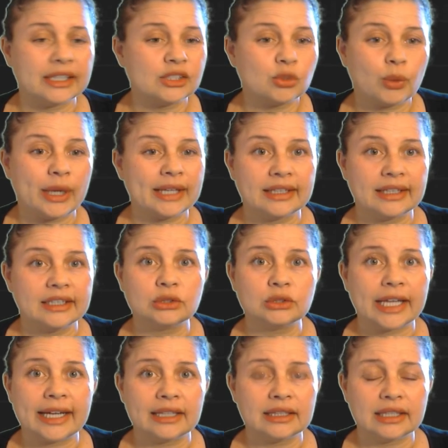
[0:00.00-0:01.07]
That's why they
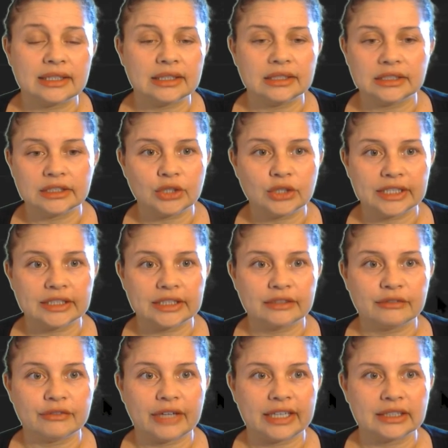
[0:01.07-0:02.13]
don't add that
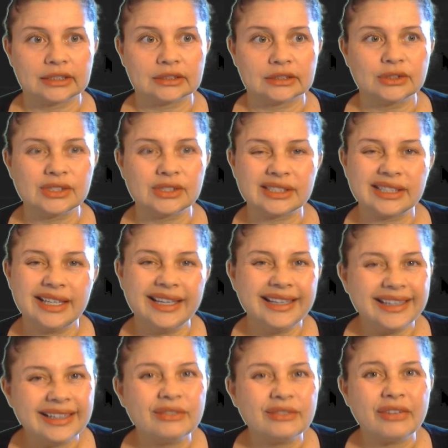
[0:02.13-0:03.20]
integrating factor, because
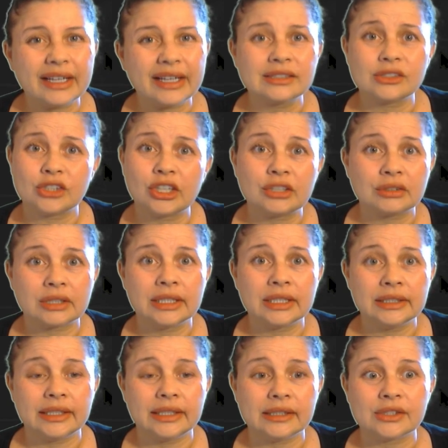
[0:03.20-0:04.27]
in fact it's not
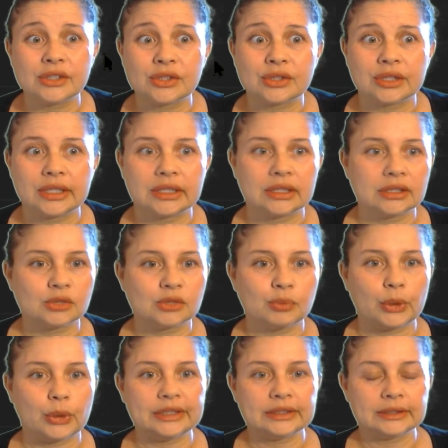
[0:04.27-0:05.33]
really necessary at this
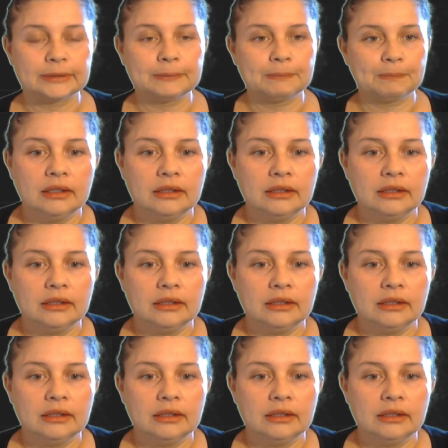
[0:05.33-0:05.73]
point.